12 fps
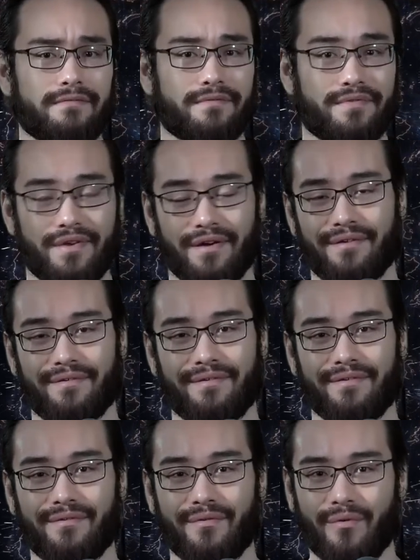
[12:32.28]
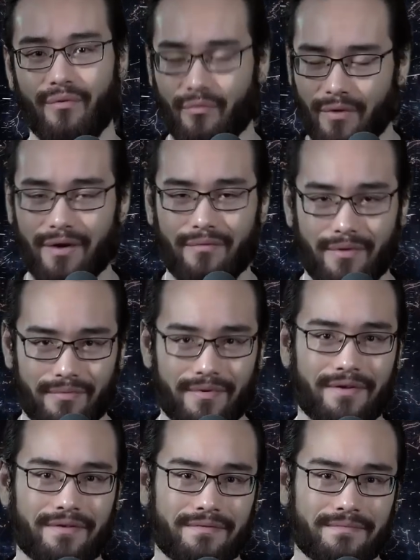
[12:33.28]
so where were
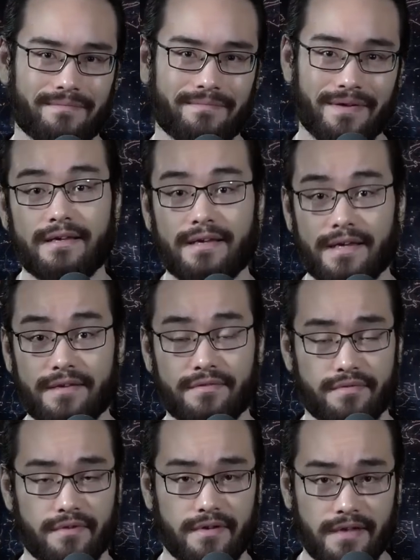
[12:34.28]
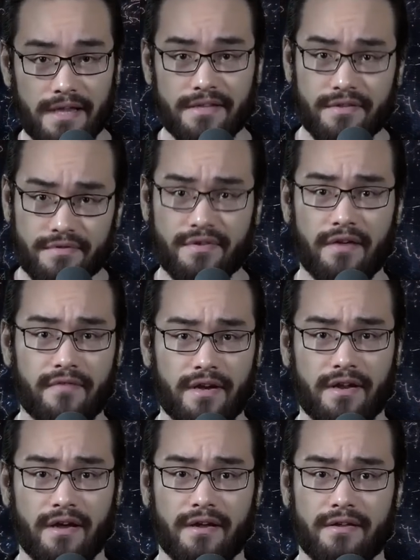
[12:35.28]
we? It's
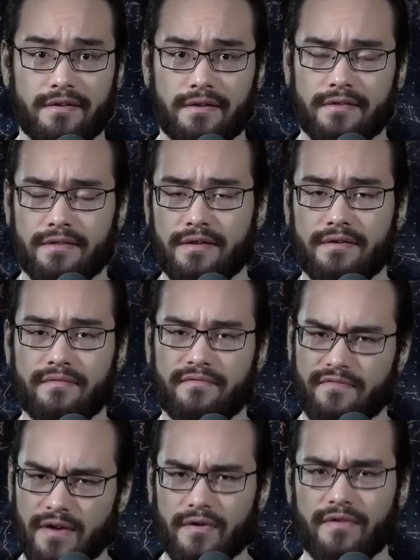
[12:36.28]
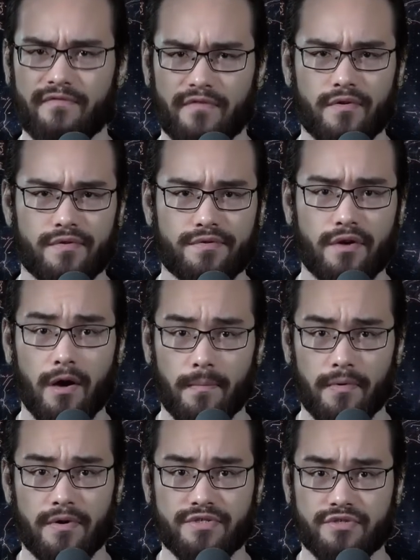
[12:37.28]
1979 and the very first
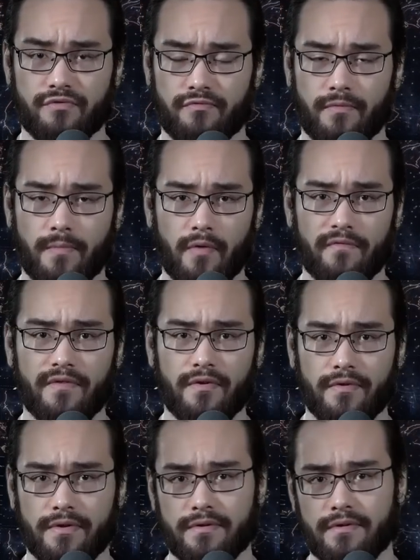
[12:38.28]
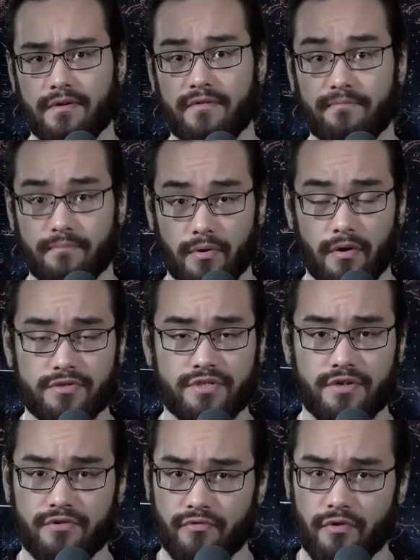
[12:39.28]
operational remote viewing of
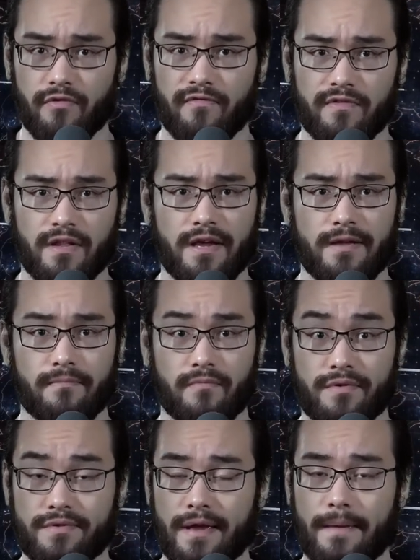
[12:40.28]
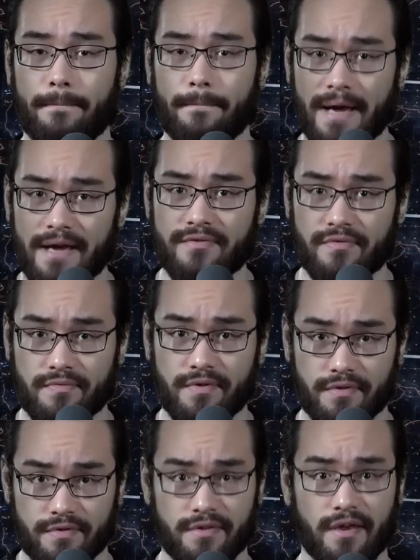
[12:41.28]
Project Girl Flame was a massive
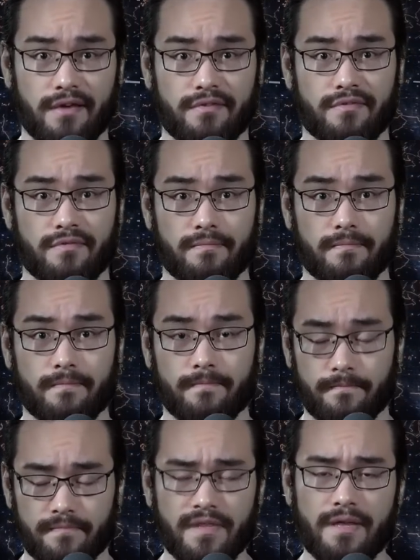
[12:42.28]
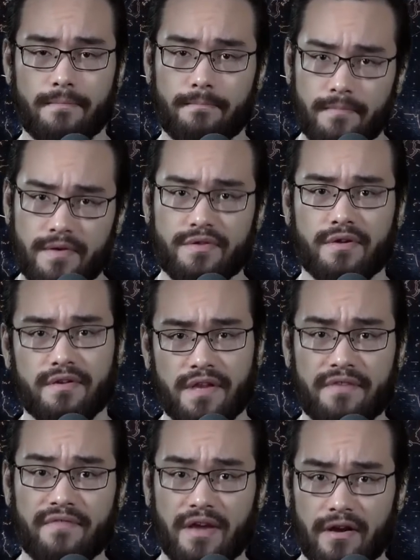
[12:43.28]
success. The missing
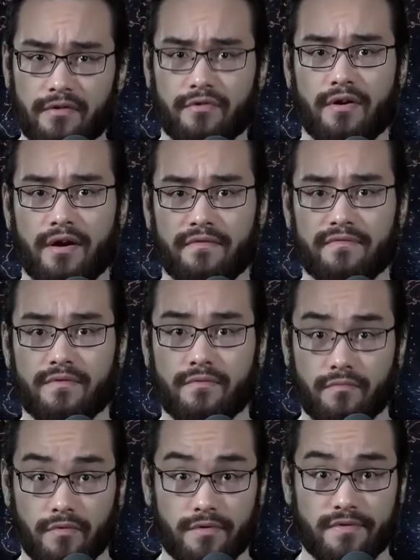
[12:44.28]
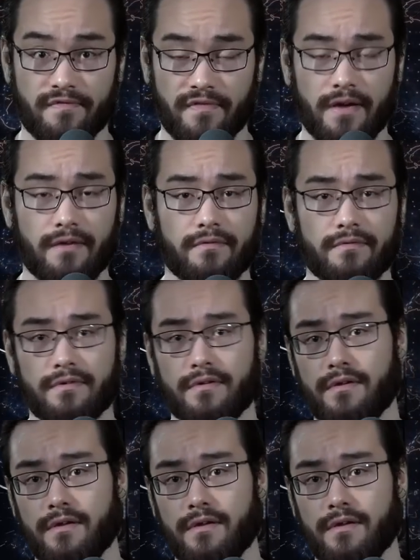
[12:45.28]
Navy aircraft was found.